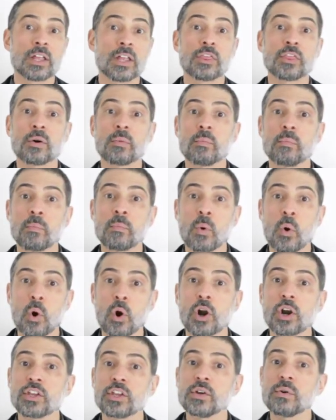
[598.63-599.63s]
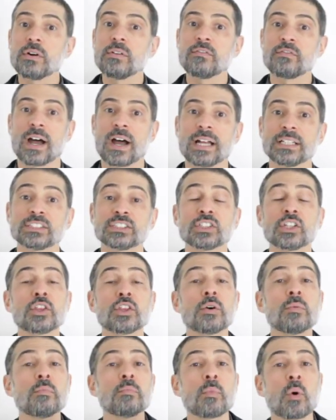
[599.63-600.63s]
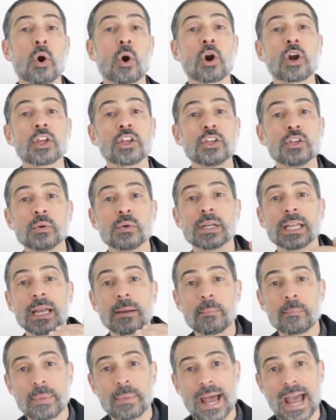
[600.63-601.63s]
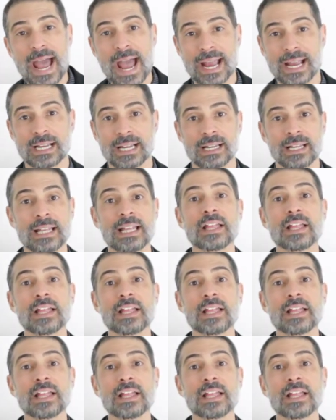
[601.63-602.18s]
The more you invest, the more you get back.